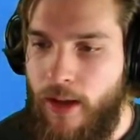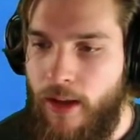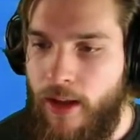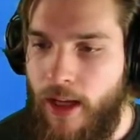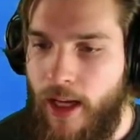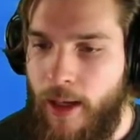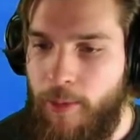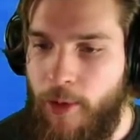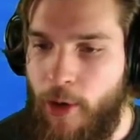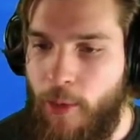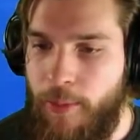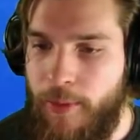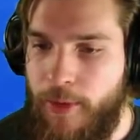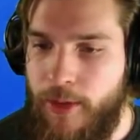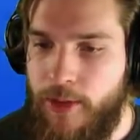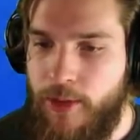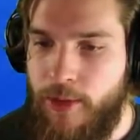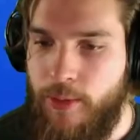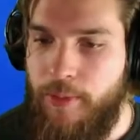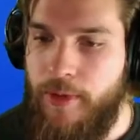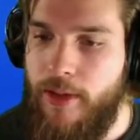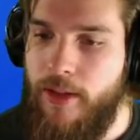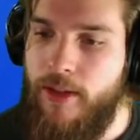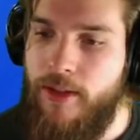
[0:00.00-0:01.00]
I'm hoping this
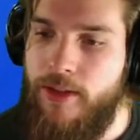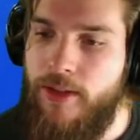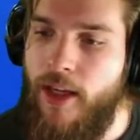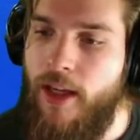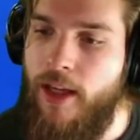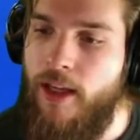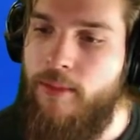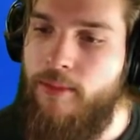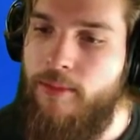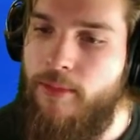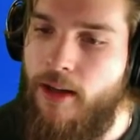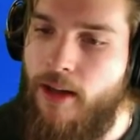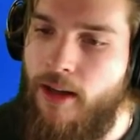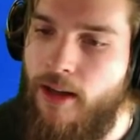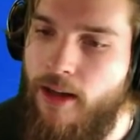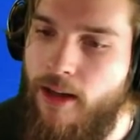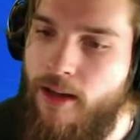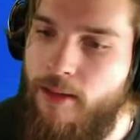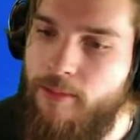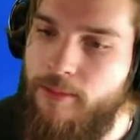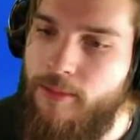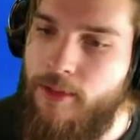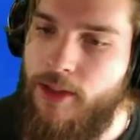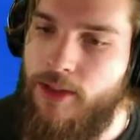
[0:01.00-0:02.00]
will be the same,
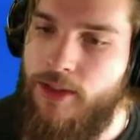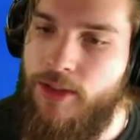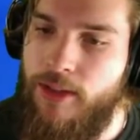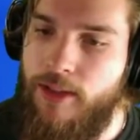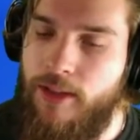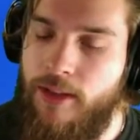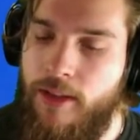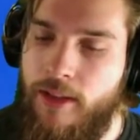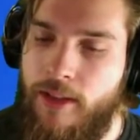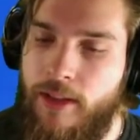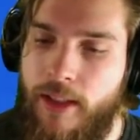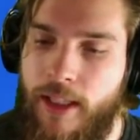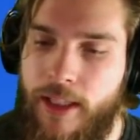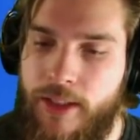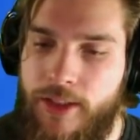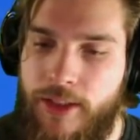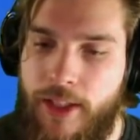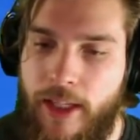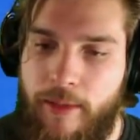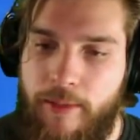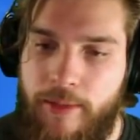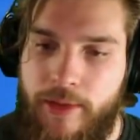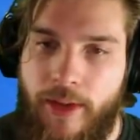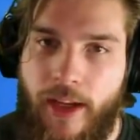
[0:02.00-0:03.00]
because it
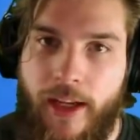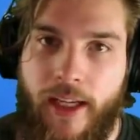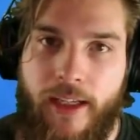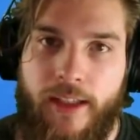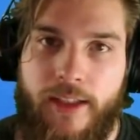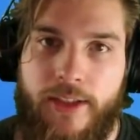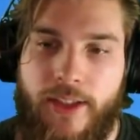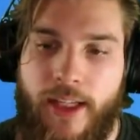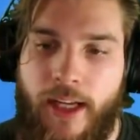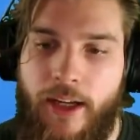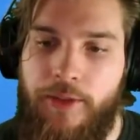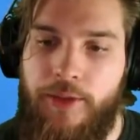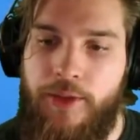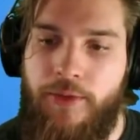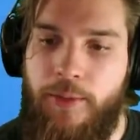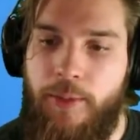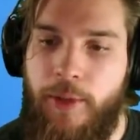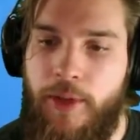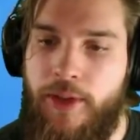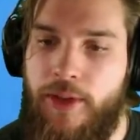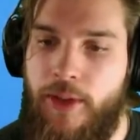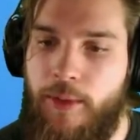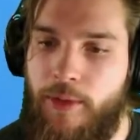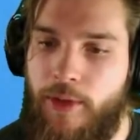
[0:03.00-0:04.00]
seems like it sounds
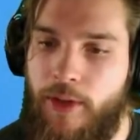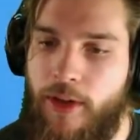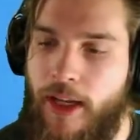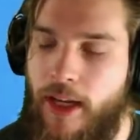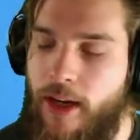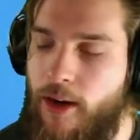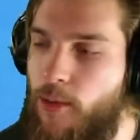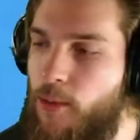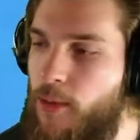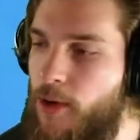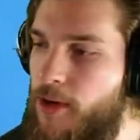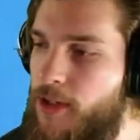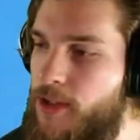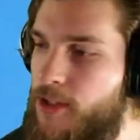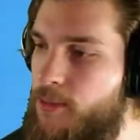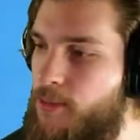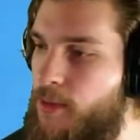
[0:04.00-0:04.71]
pretty similar to how it was,